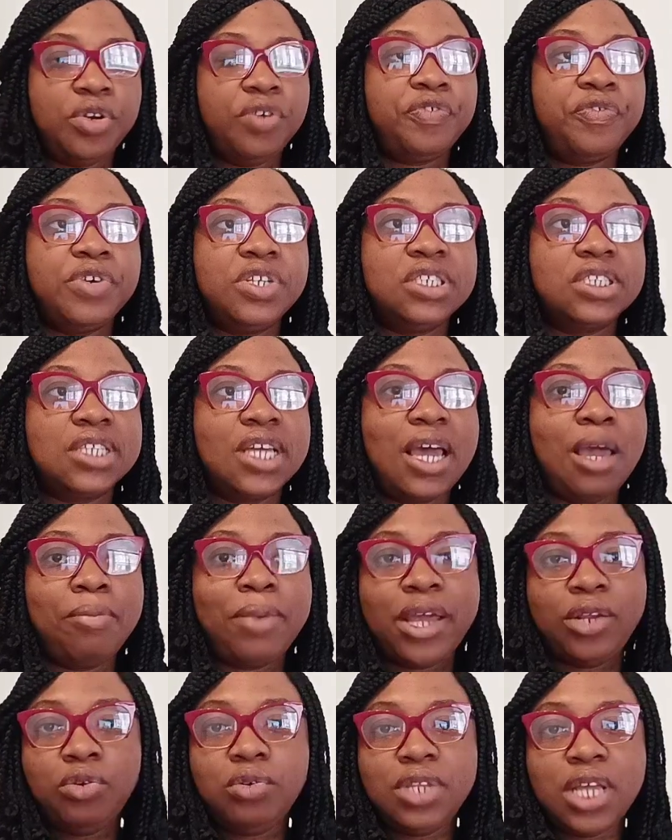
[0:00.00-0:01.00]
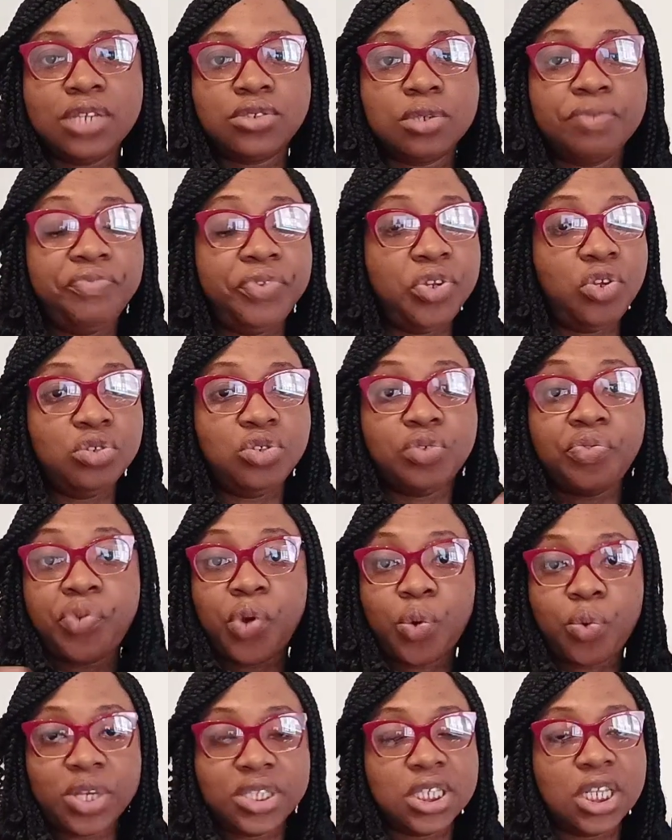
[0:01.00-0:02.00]
for the first time. I know there are some videos
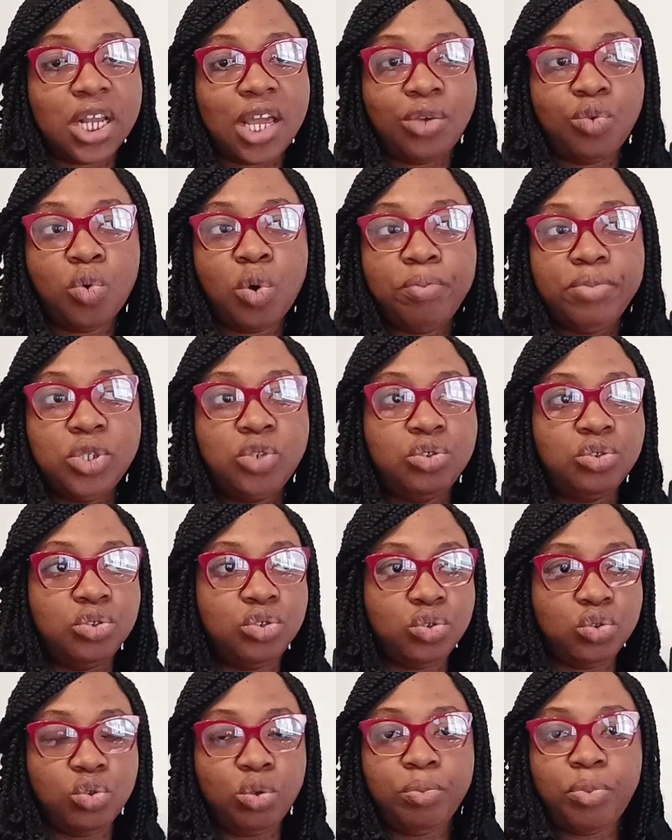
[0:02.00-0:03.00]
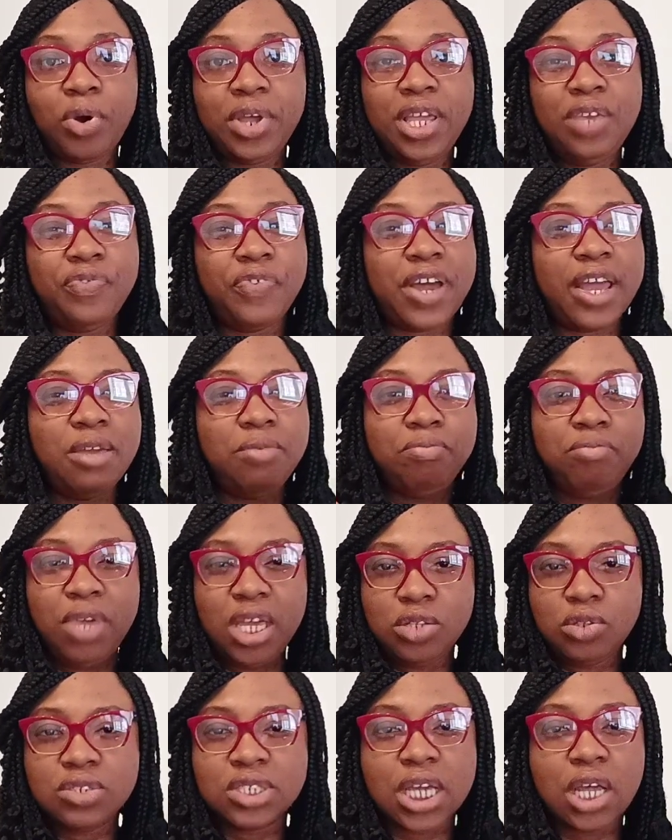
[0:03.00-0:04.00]
you've requested that you want me to do, but if I
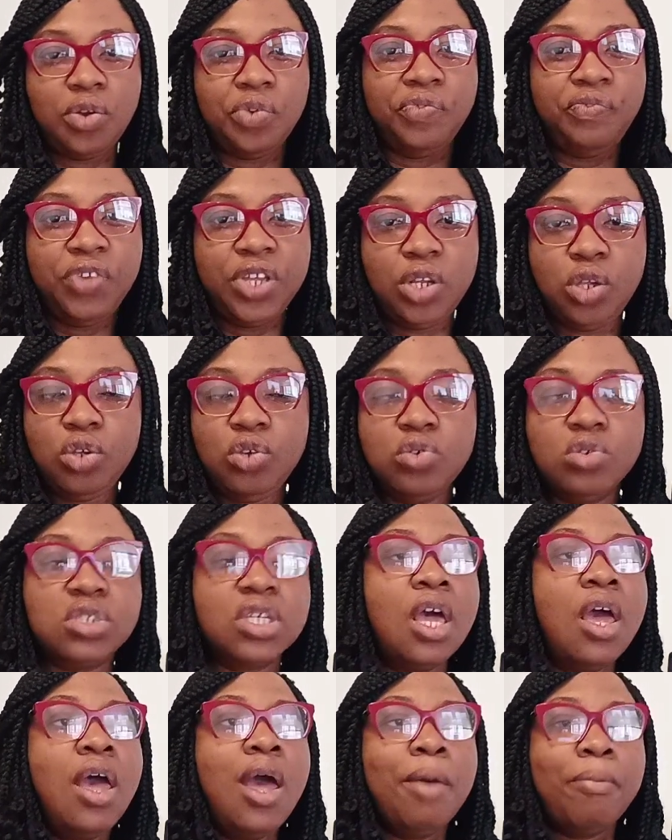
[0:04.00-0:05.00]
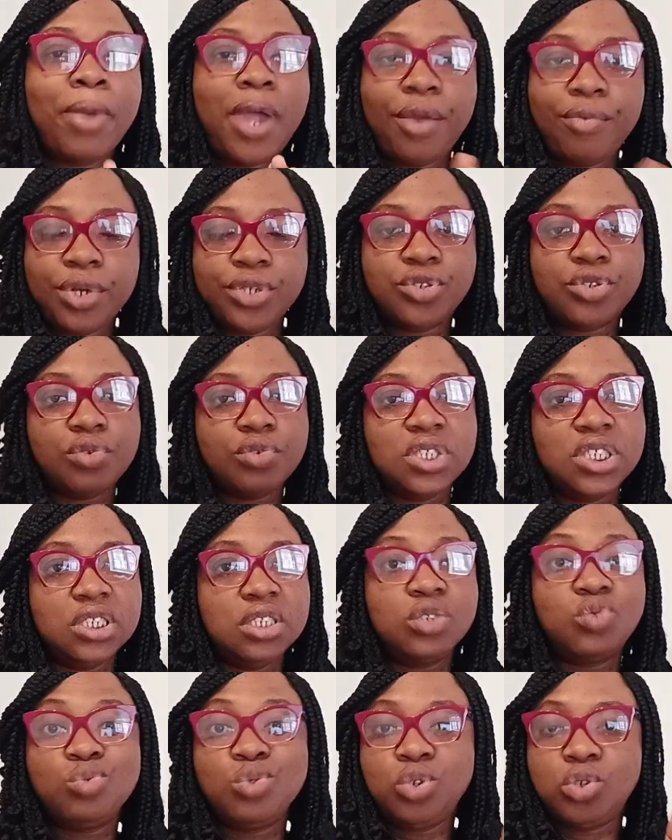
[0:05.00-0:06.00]
make those kind of videos, my
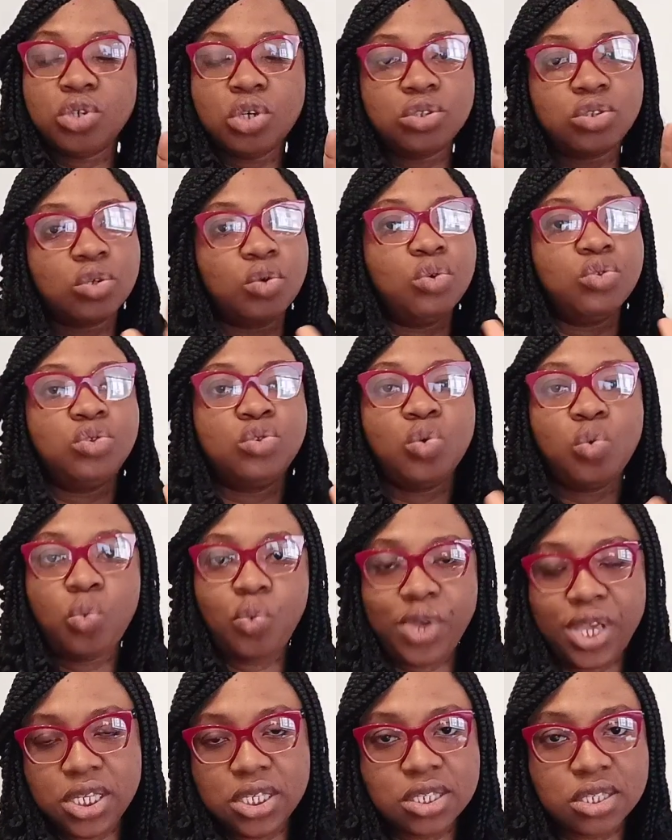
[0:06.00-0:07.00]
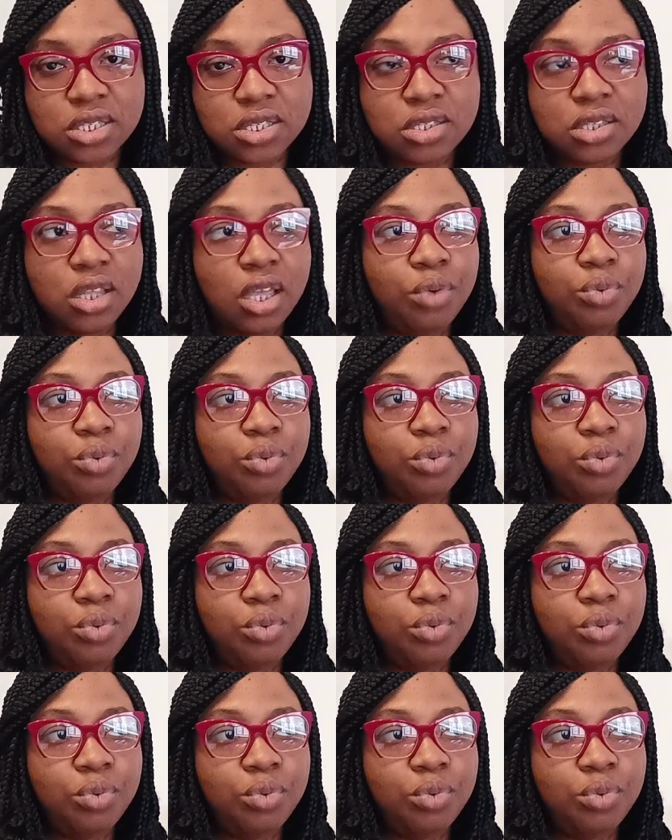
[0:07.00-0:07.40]
resources will just go to waste.